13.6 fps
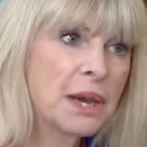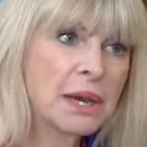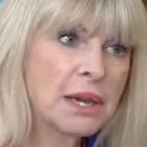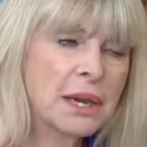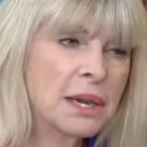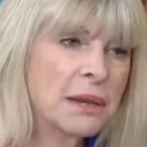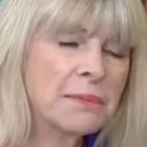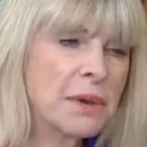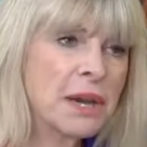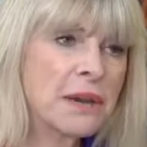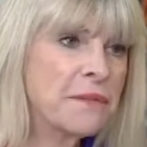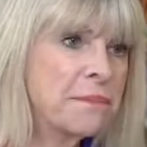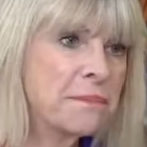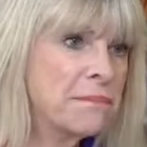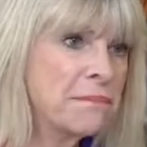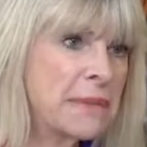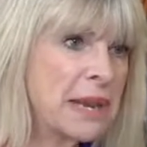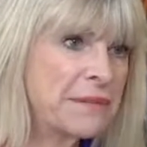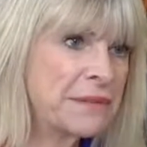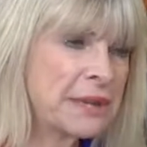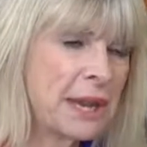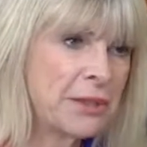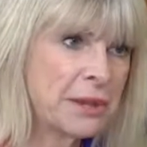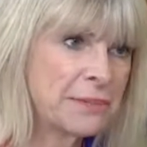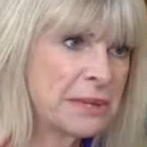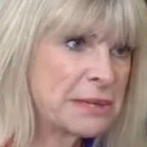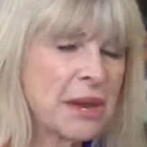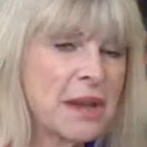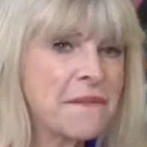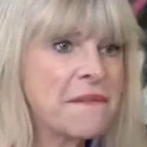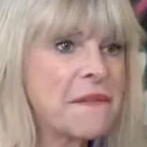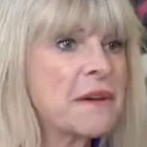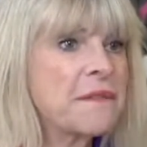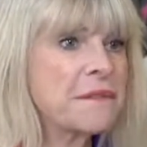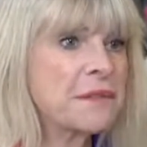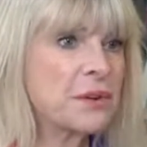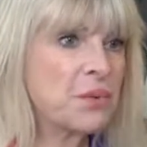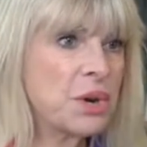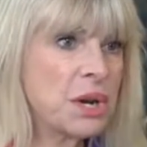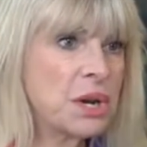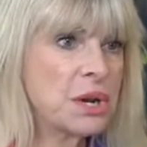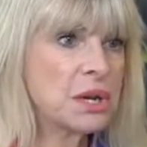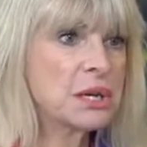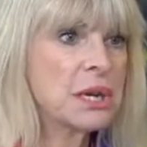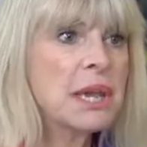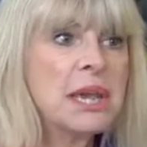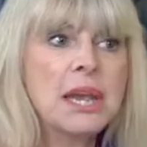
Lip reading: I've left out the best. I fluffed a word.